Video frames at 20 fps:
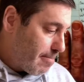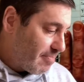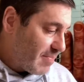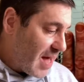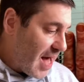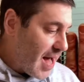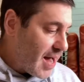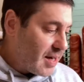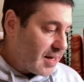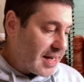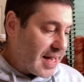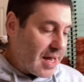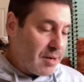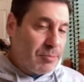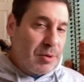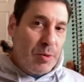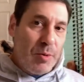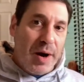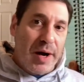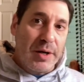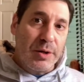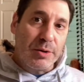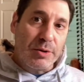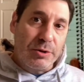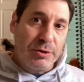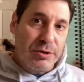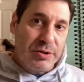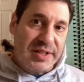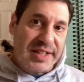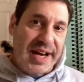And again, we want to
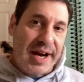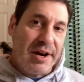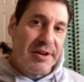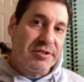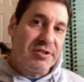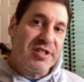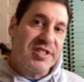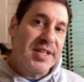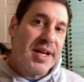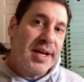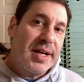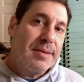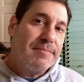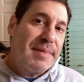include character setting,